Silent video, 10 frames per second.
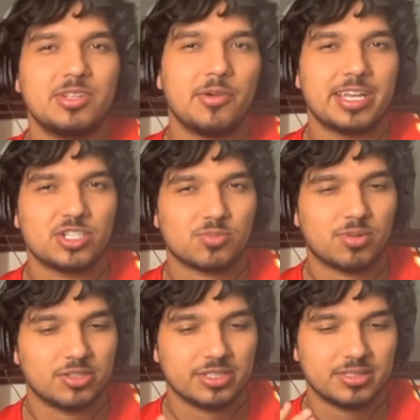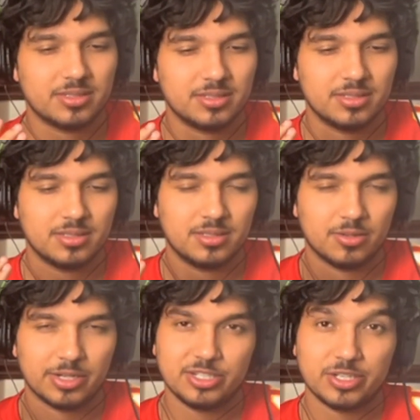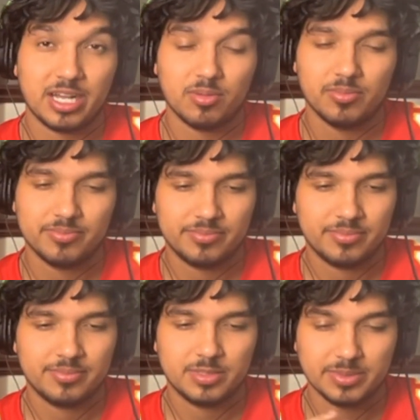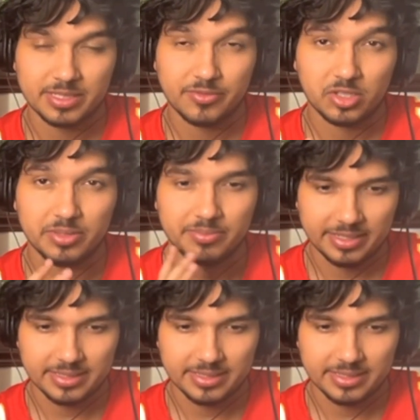don't know Kendrick Project or Kendrick album specifically,